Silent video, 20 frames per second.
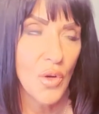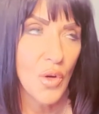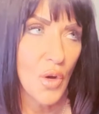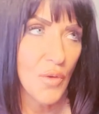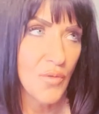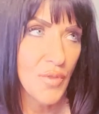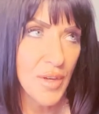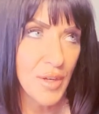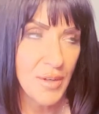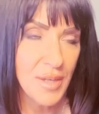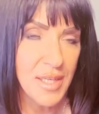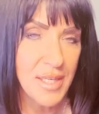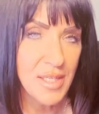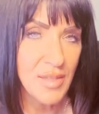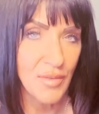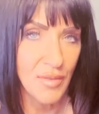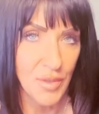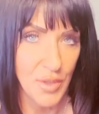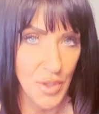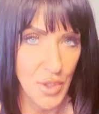various
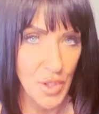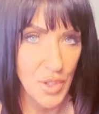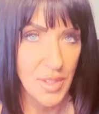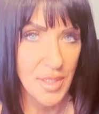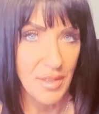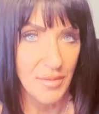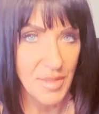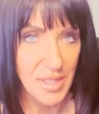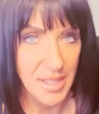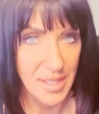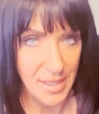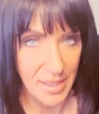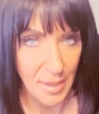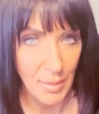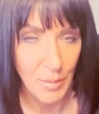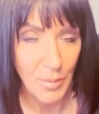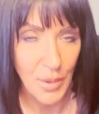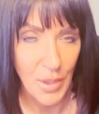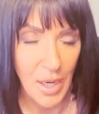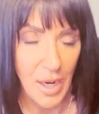versions of
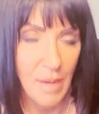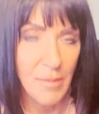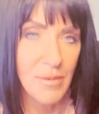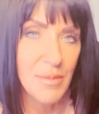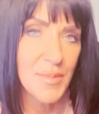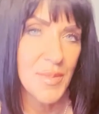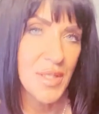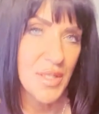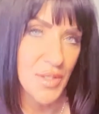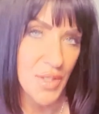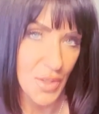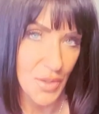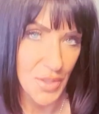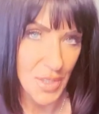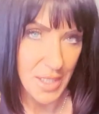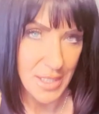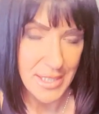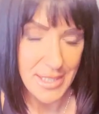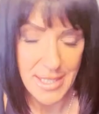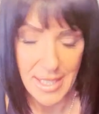skin problems, adult
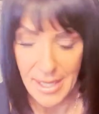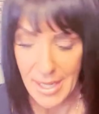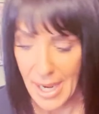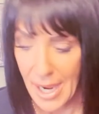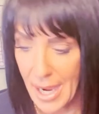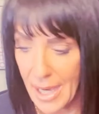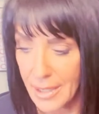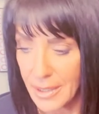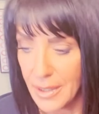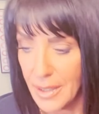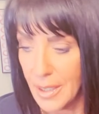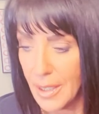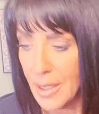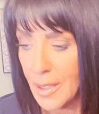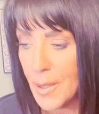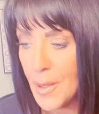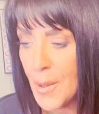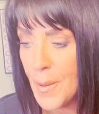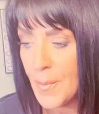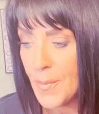onset acne,
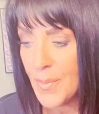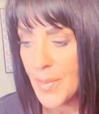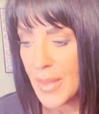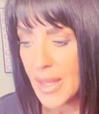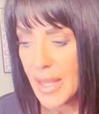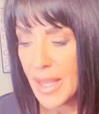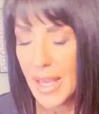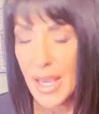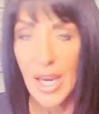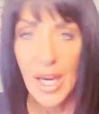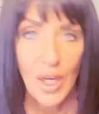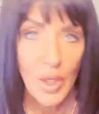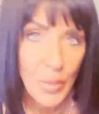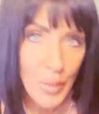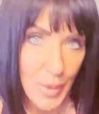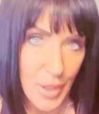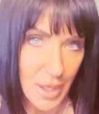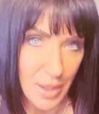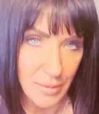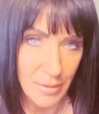hair
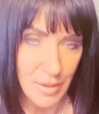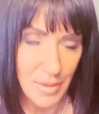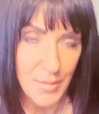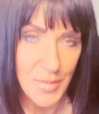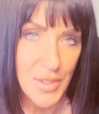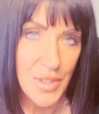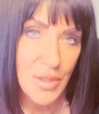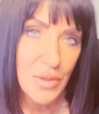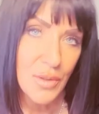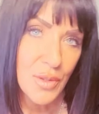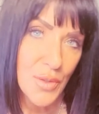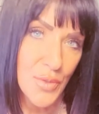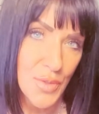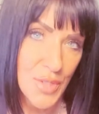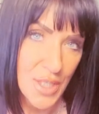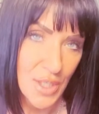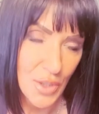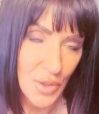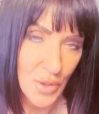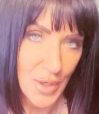problems,
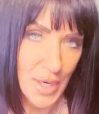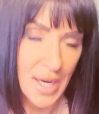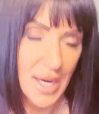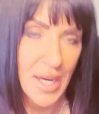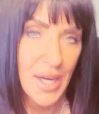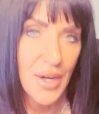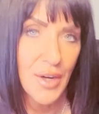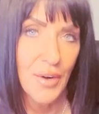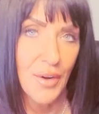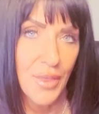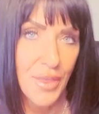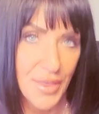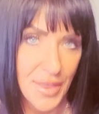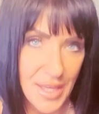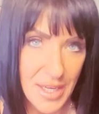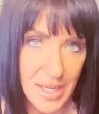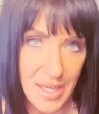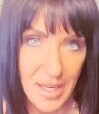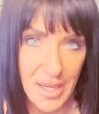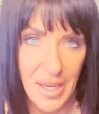losing your hair,
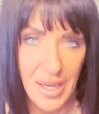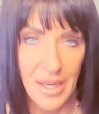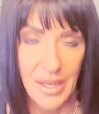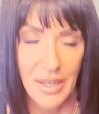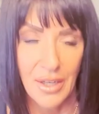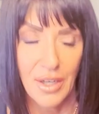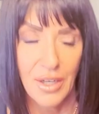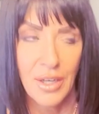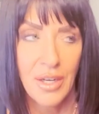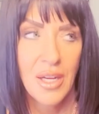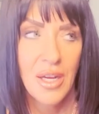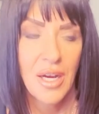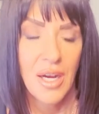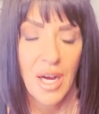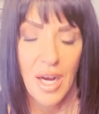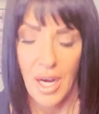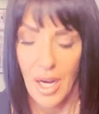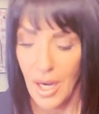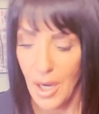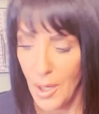thinning hair,
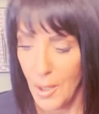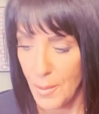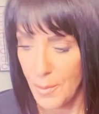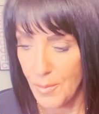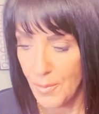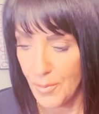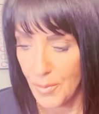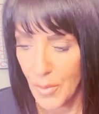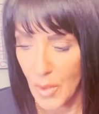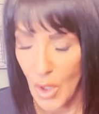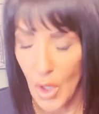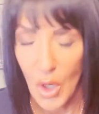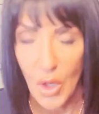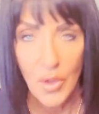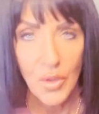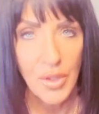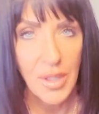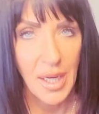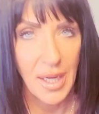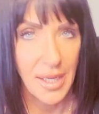um,
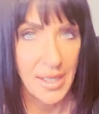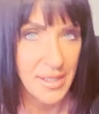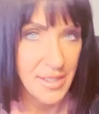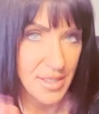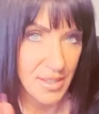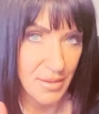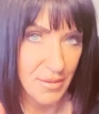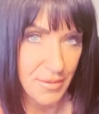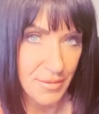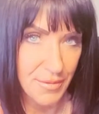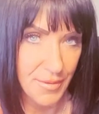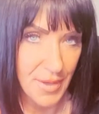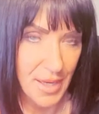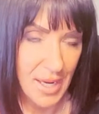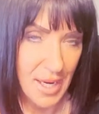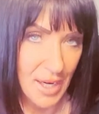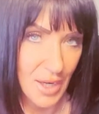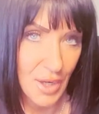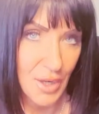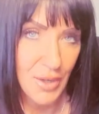all kinds of
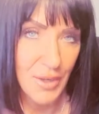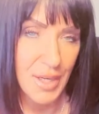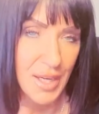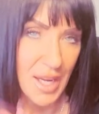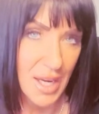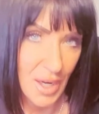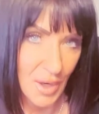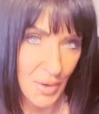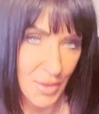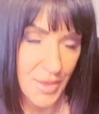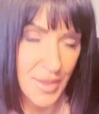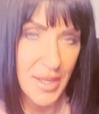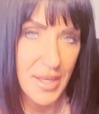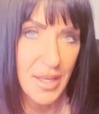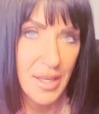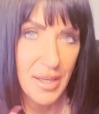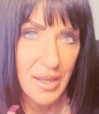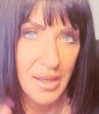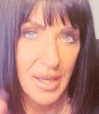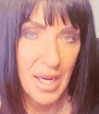hair and hair
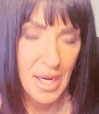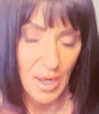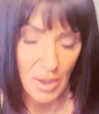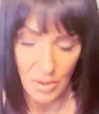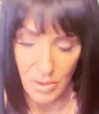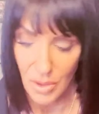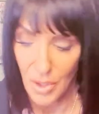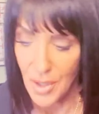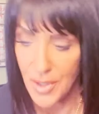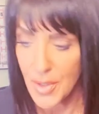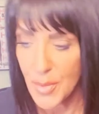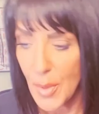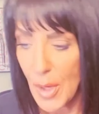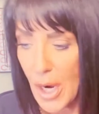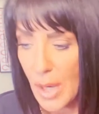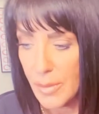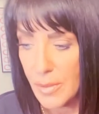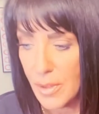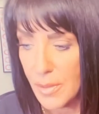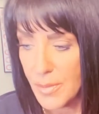thinning, hair loss
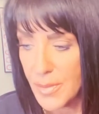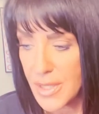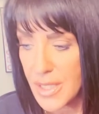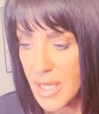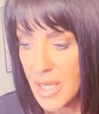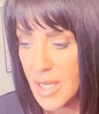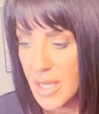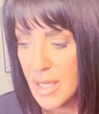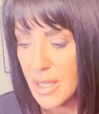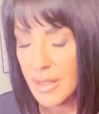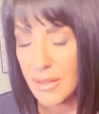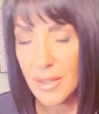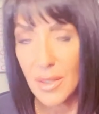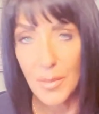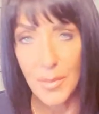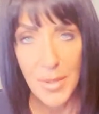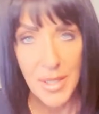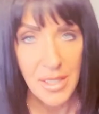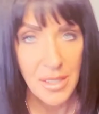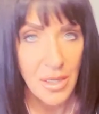problems,
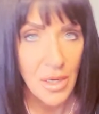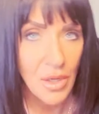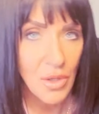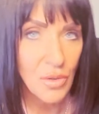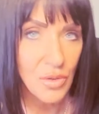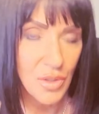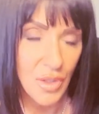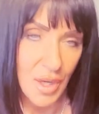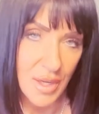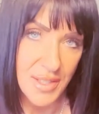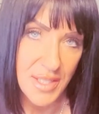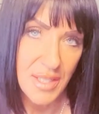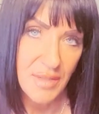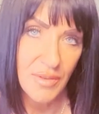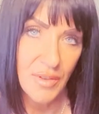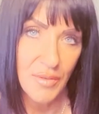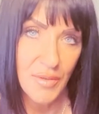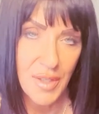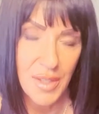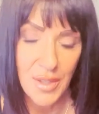libido, loss of
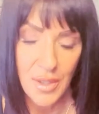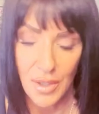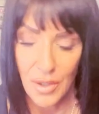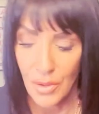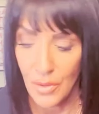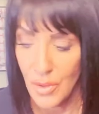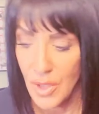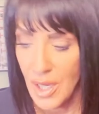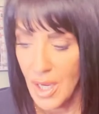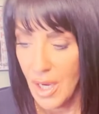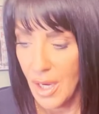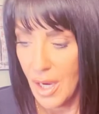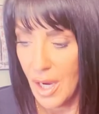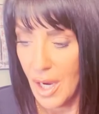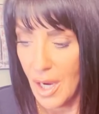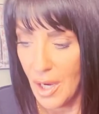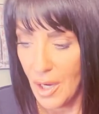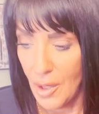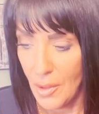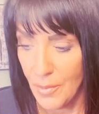libido,
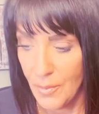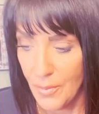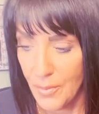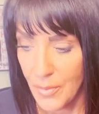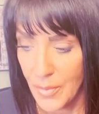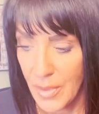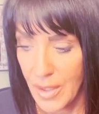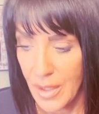um,